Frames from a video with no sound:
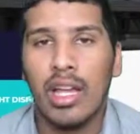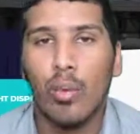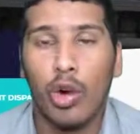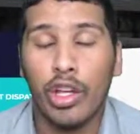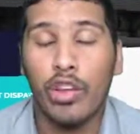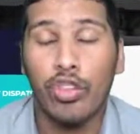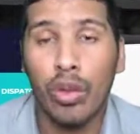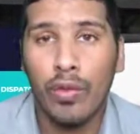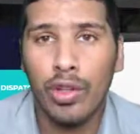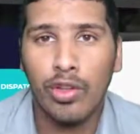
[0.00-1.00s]
working
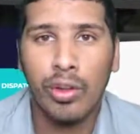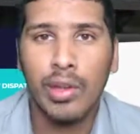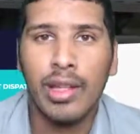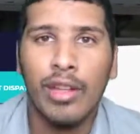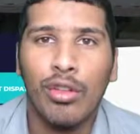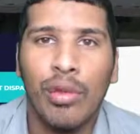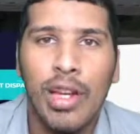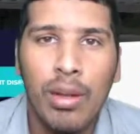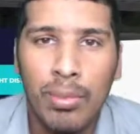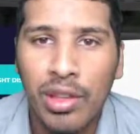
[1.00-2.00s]
yourself into something that's
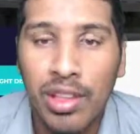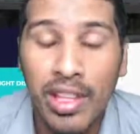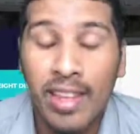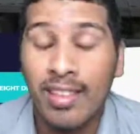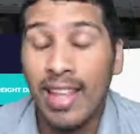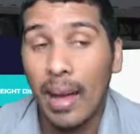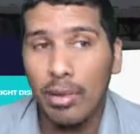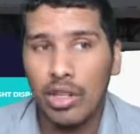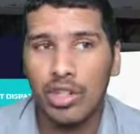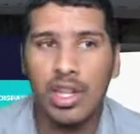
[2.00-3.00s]
already completely
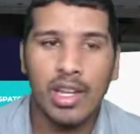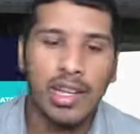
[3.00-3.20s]
established.